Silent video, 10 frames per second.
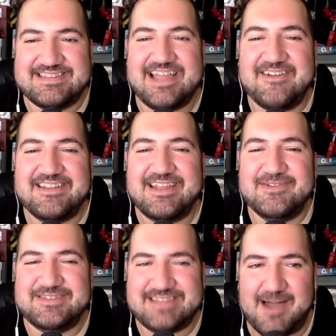It sounded like
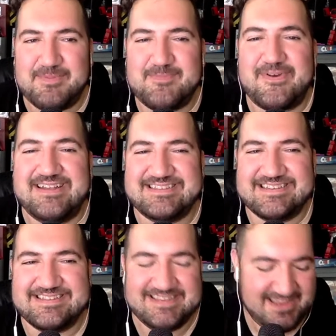you stopped the
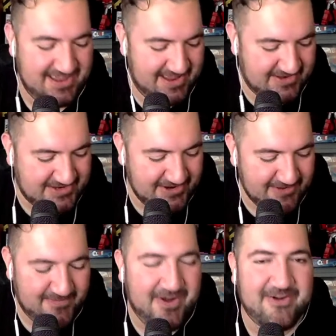presses,
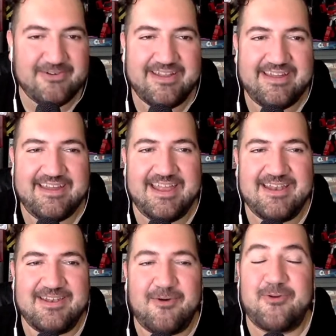took your phone
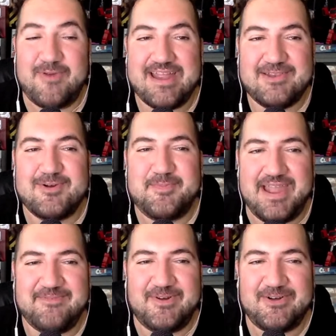or ran to a
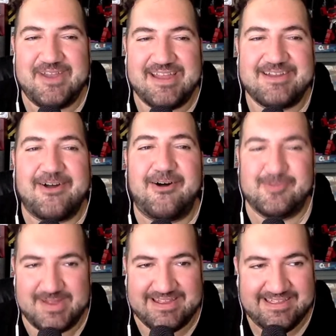payphone and
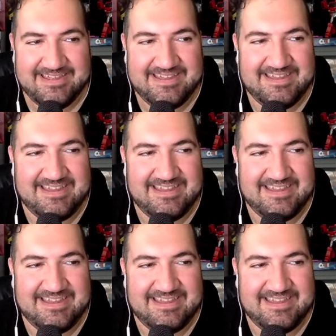called me.